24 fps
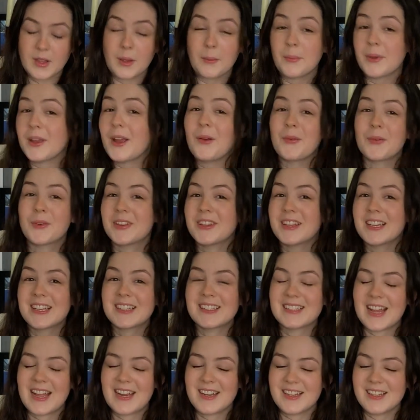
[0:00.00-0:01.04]
we are really
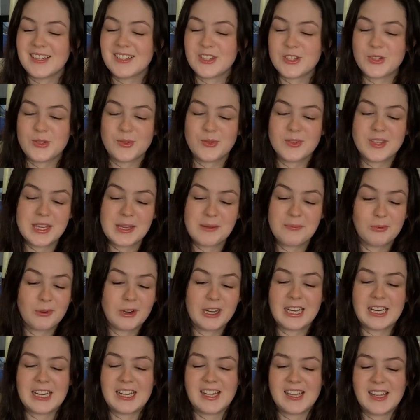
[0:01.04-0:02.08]
excited to keep
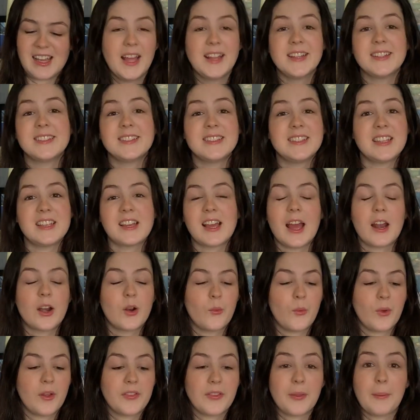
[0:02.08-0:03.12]
reading and see kind of
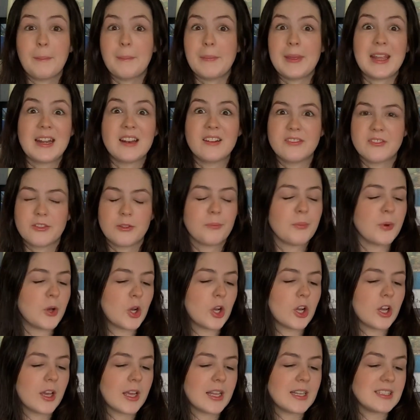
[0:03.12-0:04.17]
what the meat of the
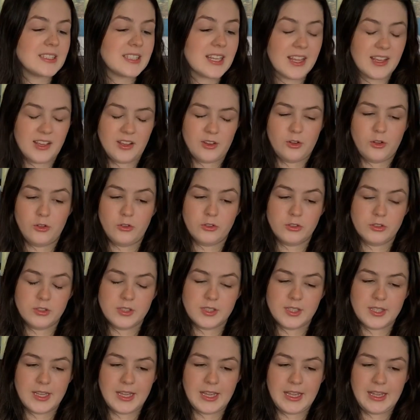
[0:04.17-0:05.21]
book entails
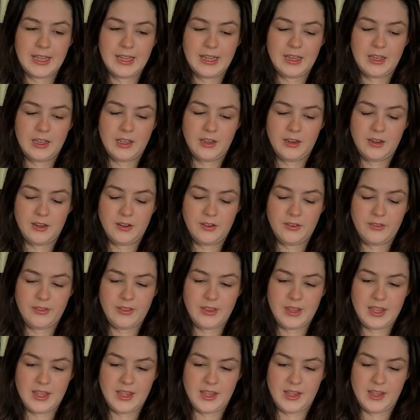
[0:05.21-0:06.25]
and
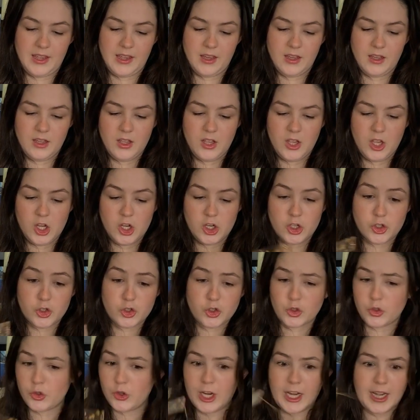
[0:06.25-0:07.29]
the
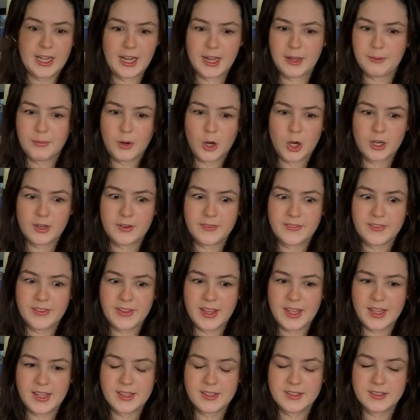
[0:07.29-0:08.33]
training part of
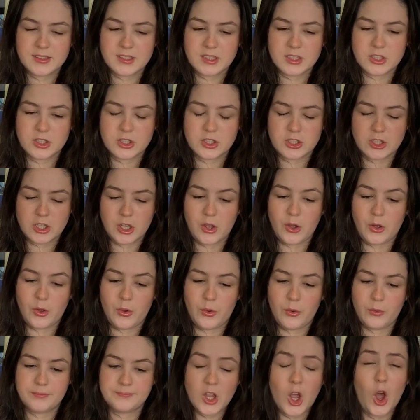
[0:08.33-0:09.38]
things.
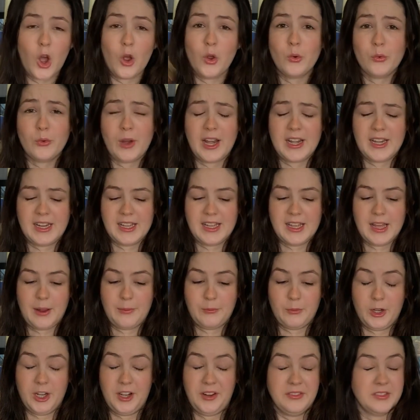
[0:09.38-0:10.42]
So already I'm
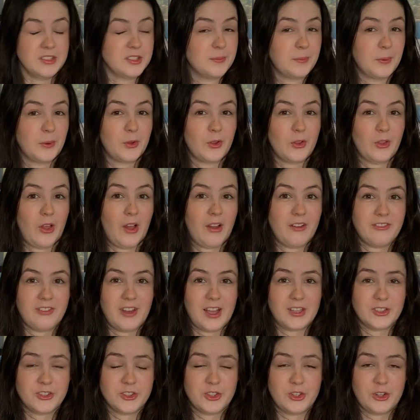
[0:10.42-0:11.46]
reading this book a lot
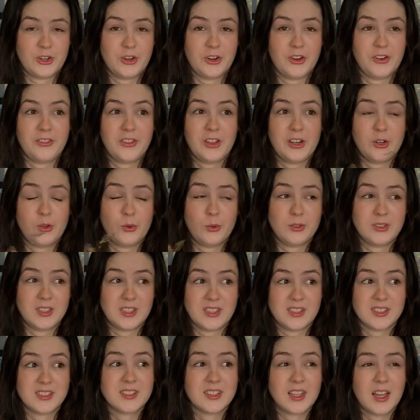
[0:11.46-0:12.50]
faster than Golden
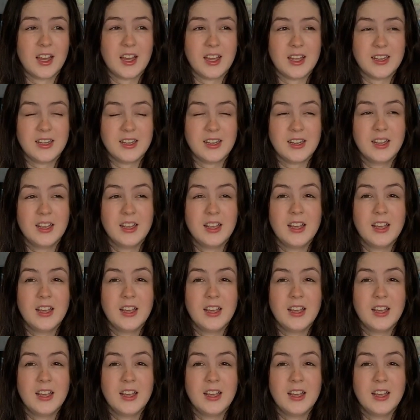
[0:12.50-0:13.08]
Sun.